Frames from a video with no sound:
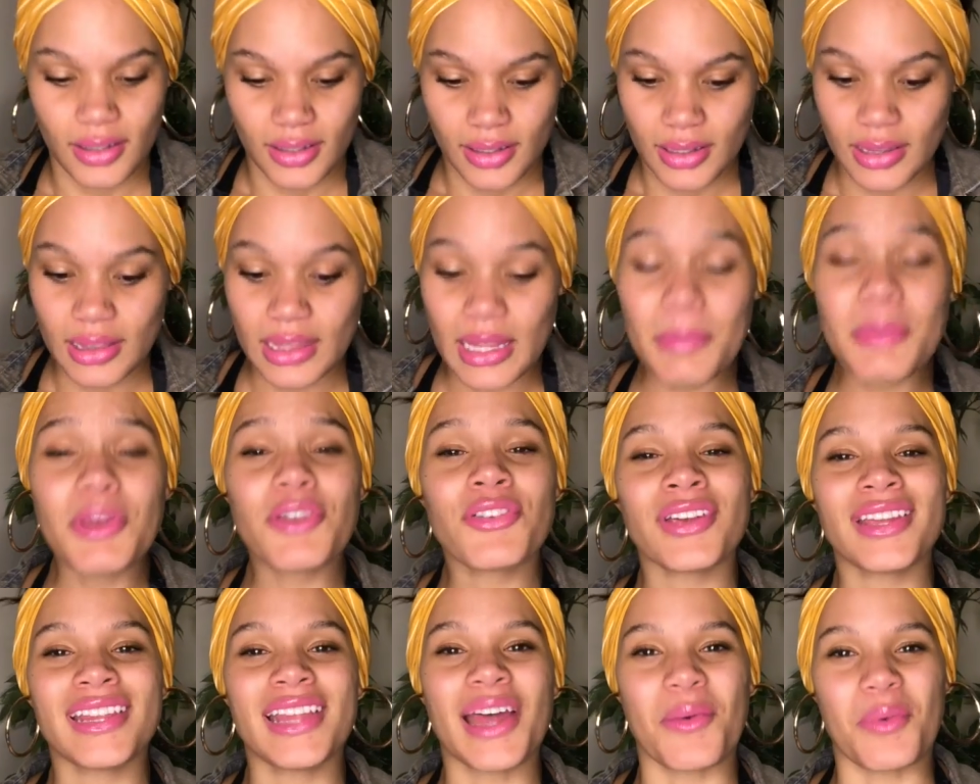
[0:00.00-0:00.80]
Let me
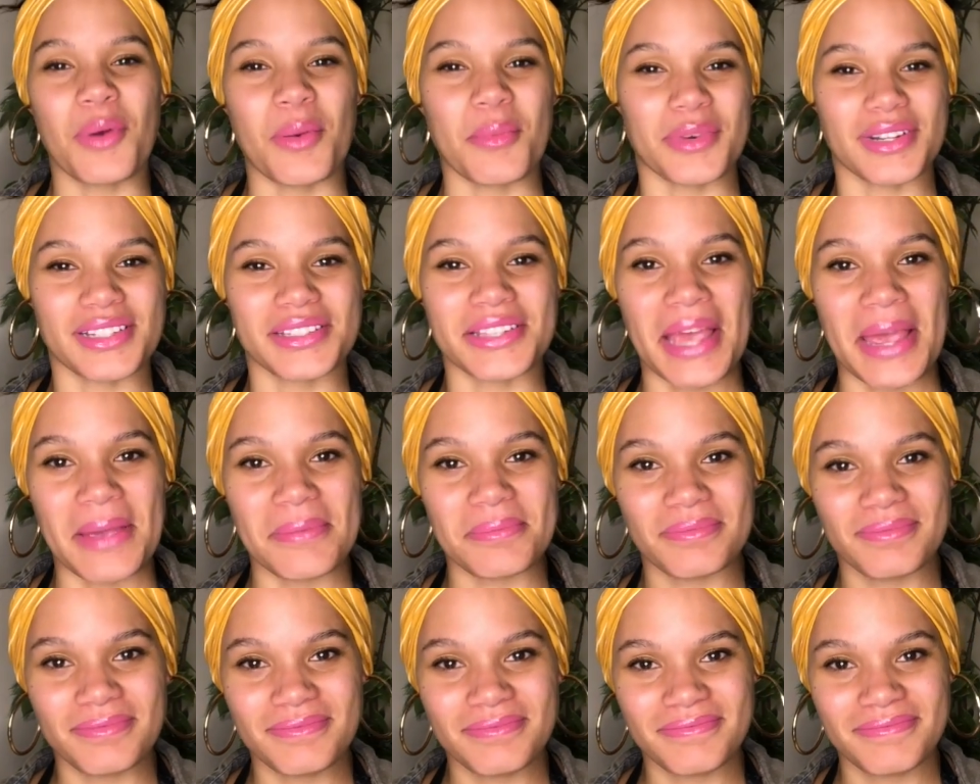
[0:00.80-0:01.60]
read that one more time,
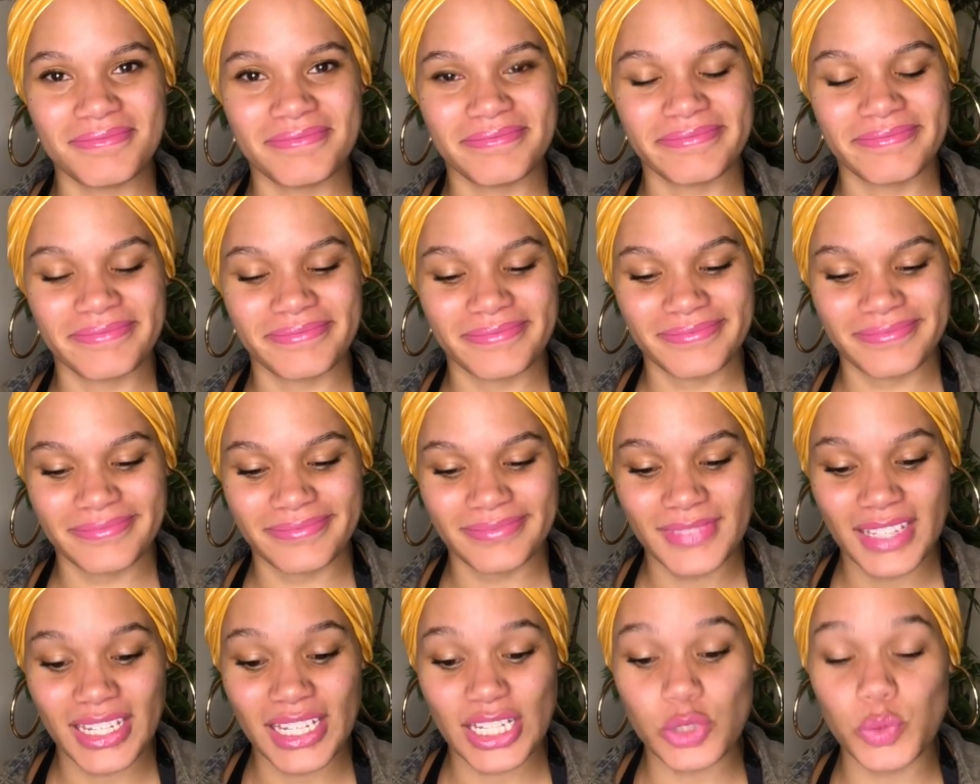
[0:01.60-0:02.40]

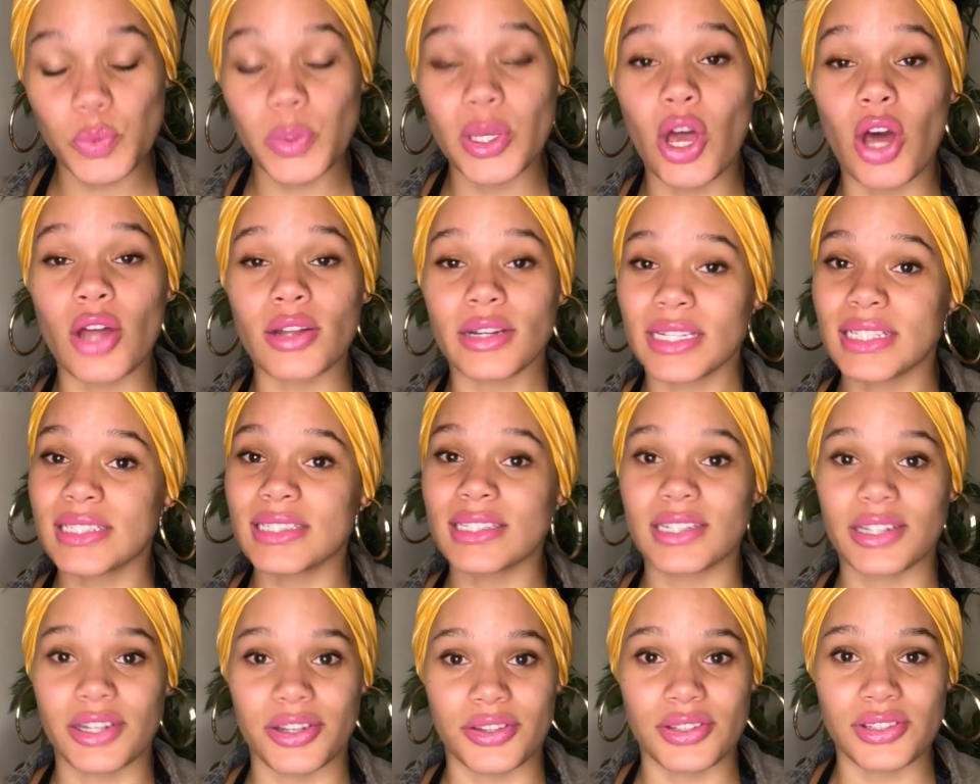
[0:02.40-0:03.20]
because we all need to
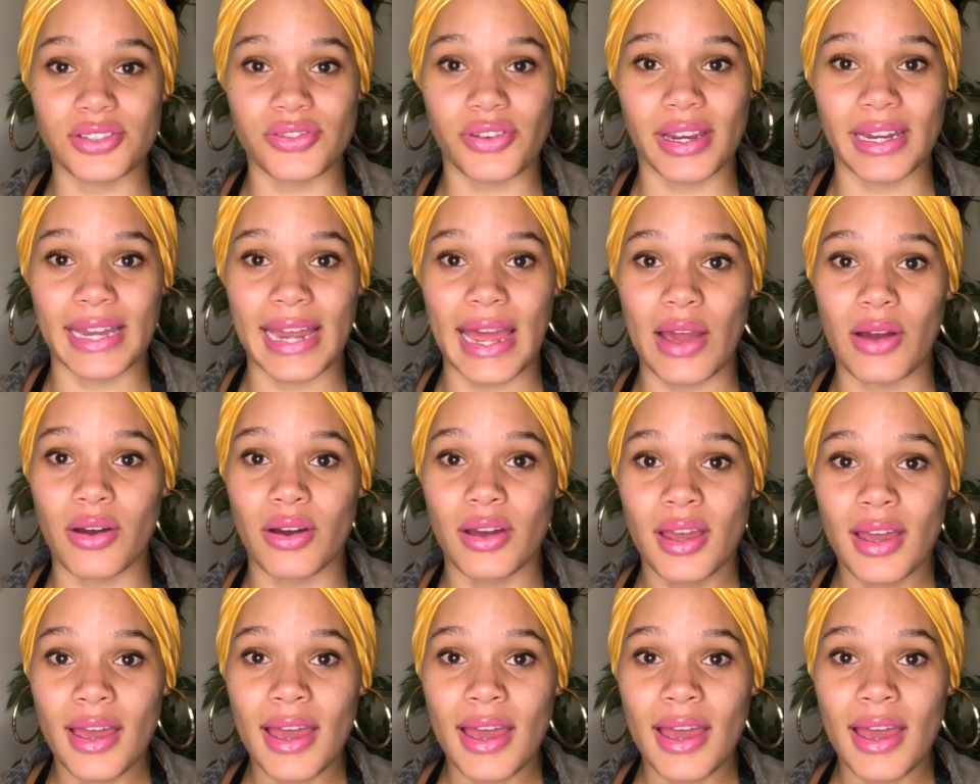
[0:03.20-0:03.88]
hear this right now.